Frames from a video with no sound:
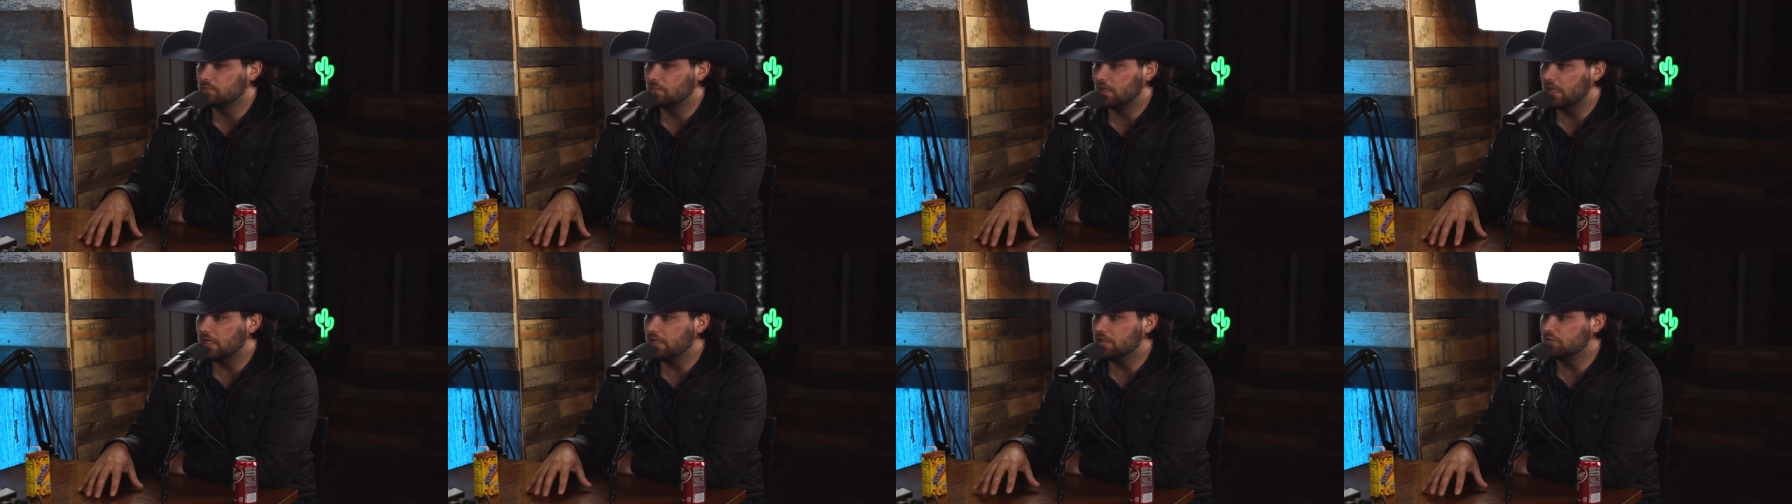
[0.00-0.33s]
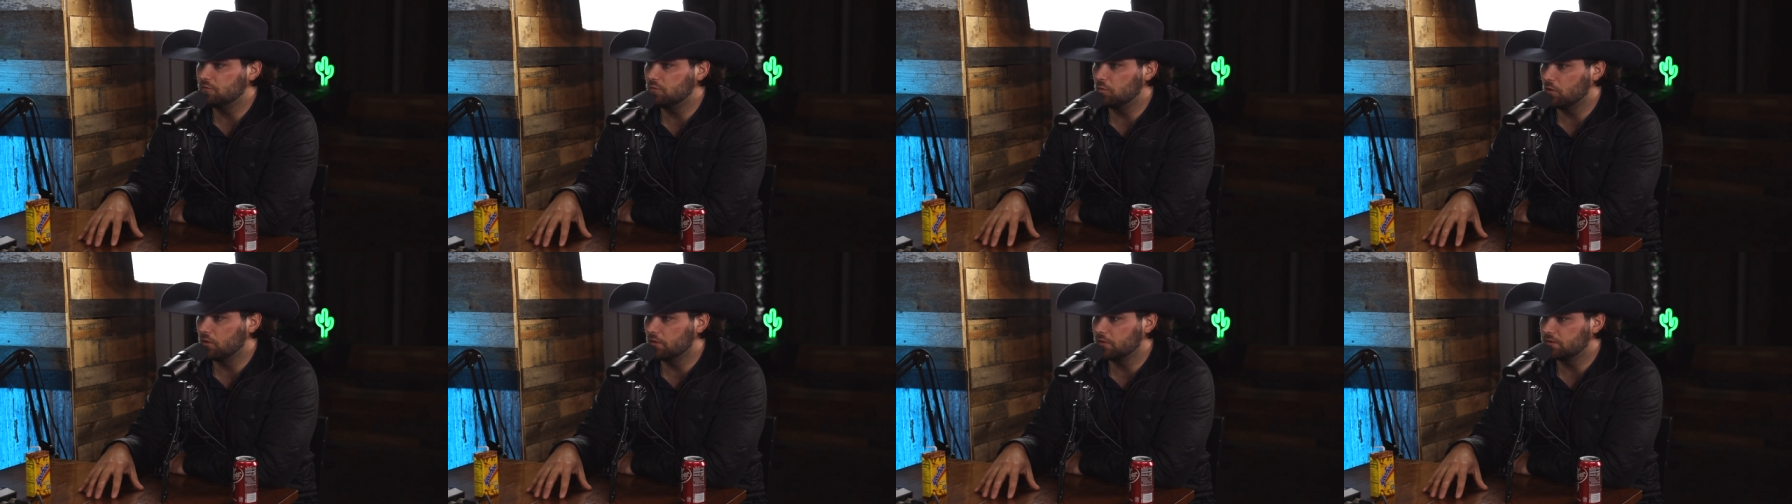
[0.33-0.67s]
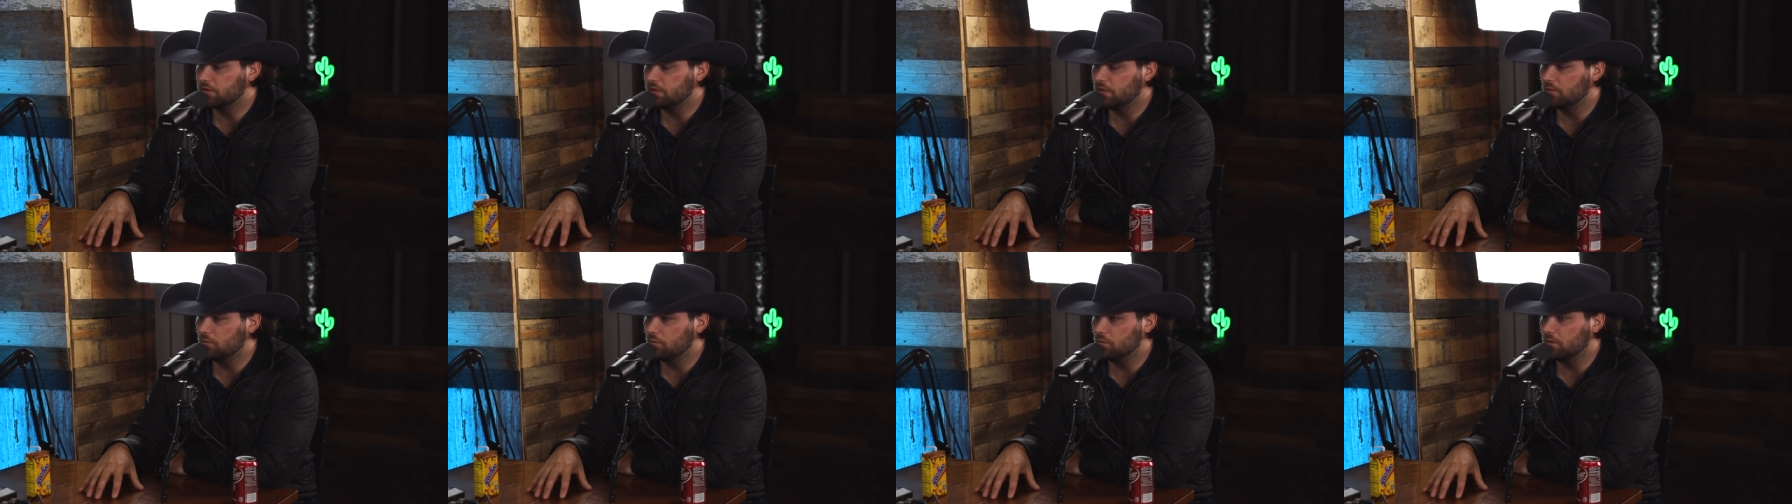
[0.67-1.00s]
he's
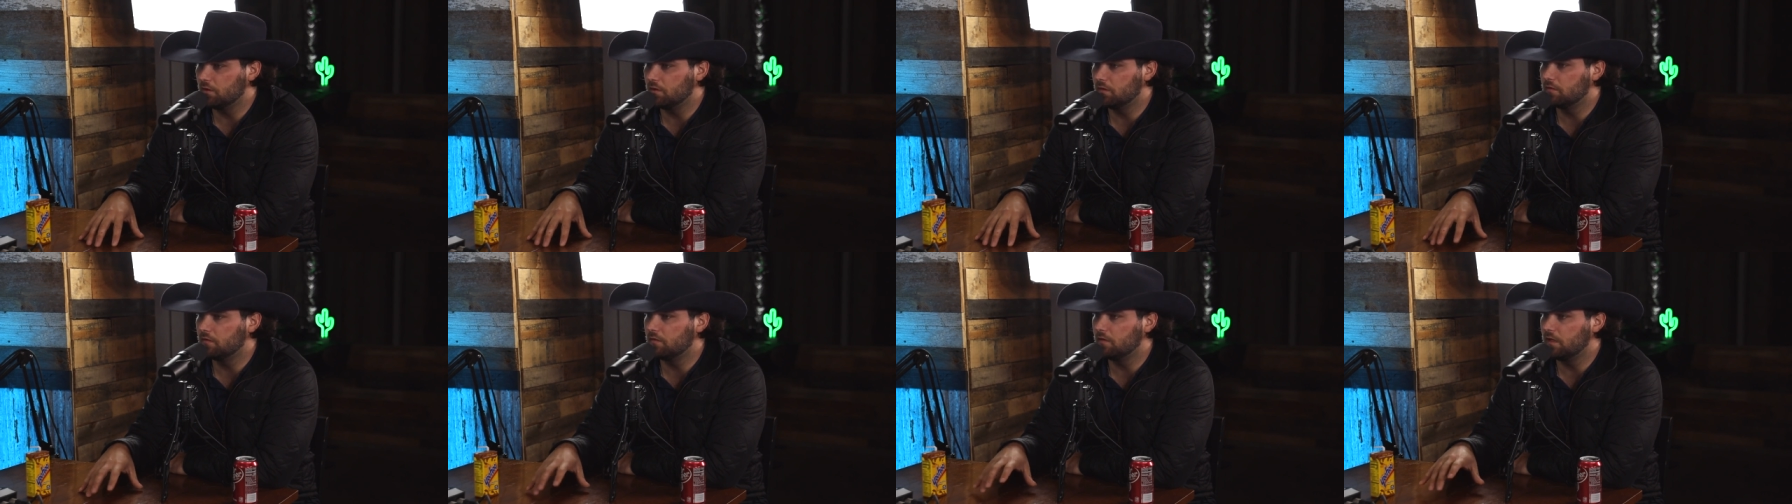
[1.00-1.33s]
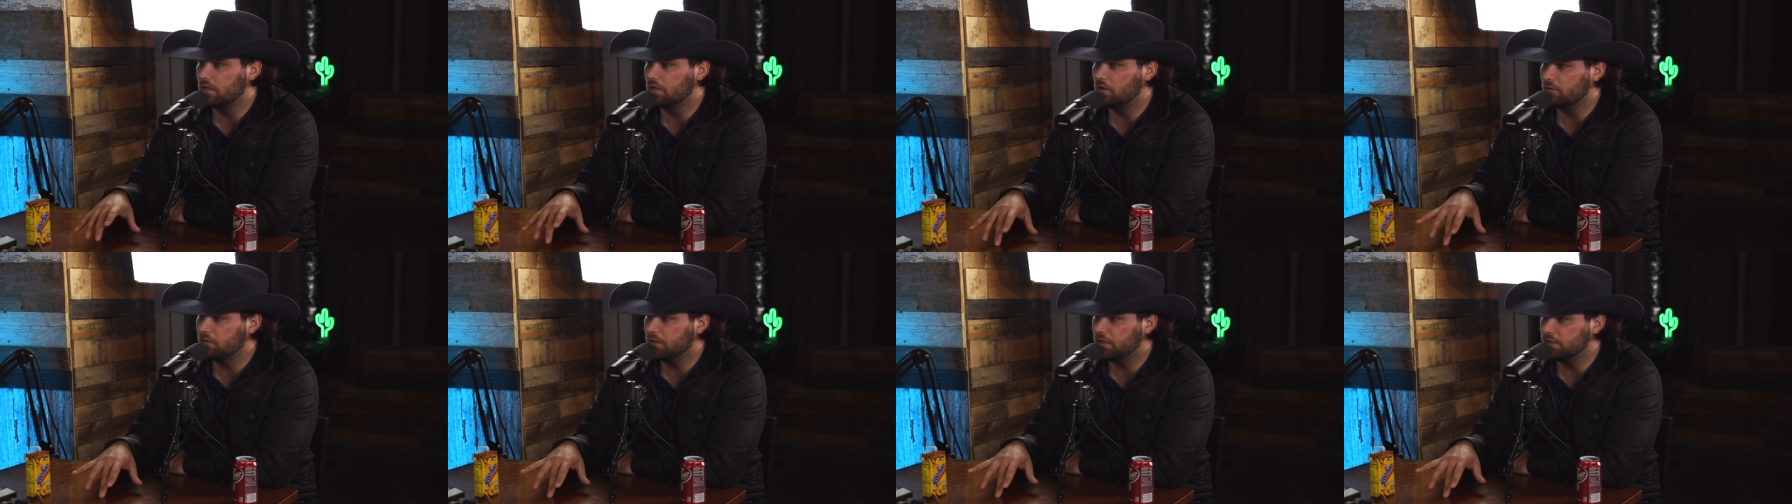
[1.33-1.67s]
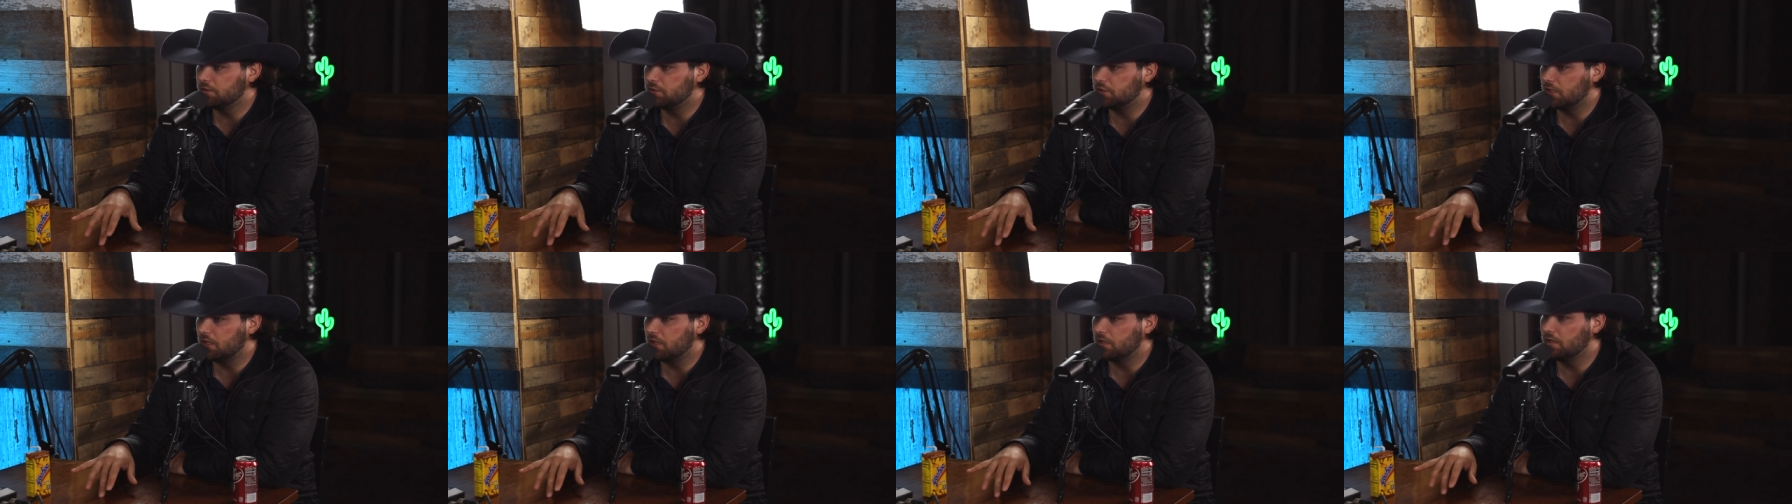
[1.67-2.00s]
worked it with N R
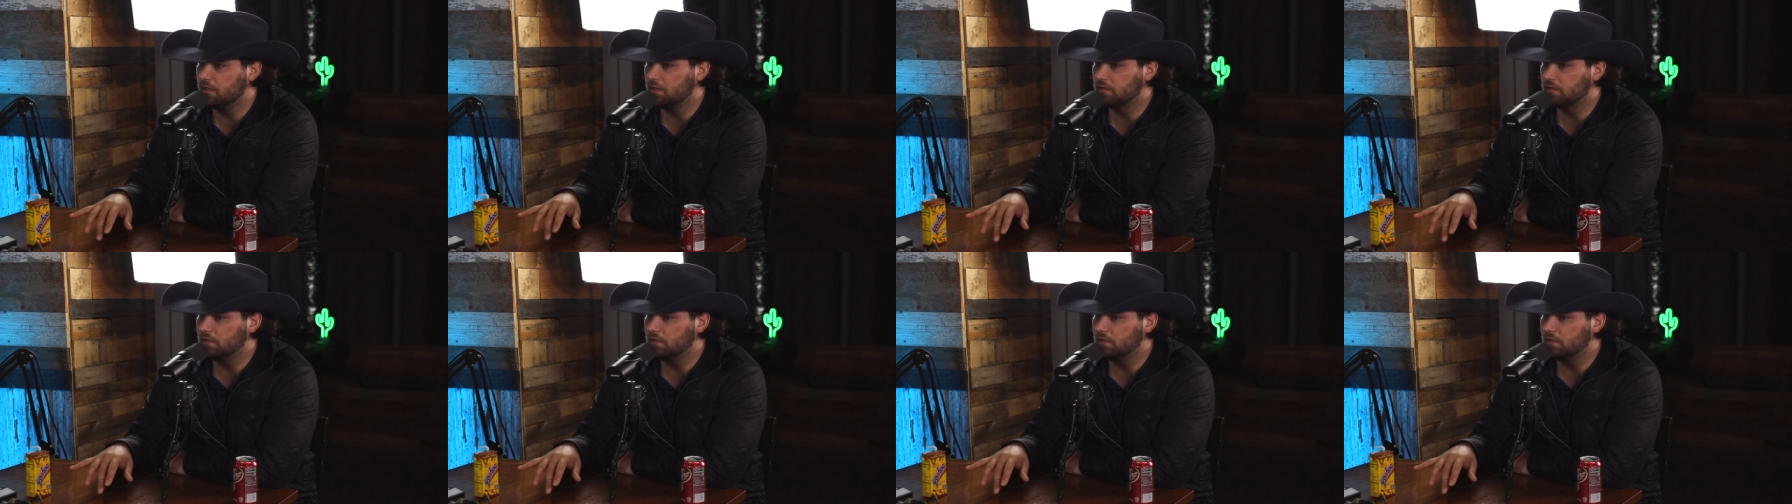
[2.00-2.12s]
H A,